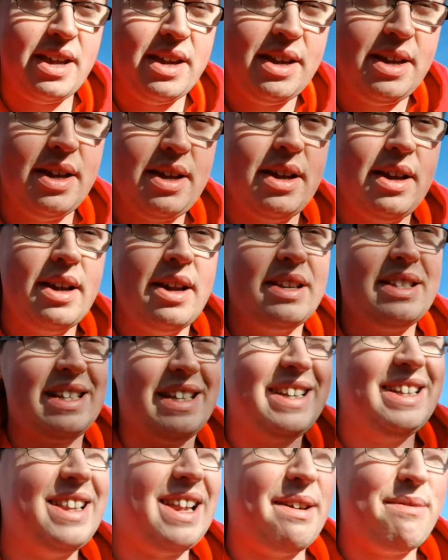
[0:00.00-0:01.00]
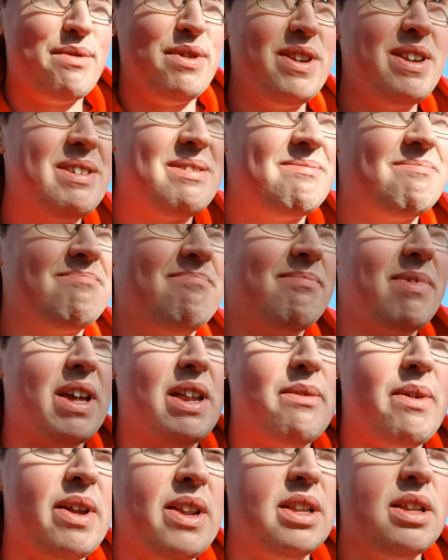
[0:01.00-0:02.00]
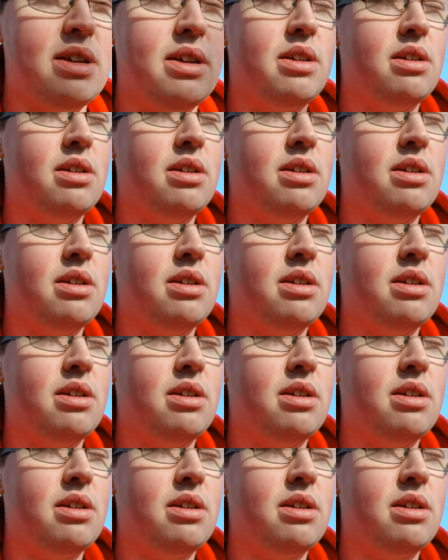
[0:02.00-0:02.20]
I said eleven. And he went,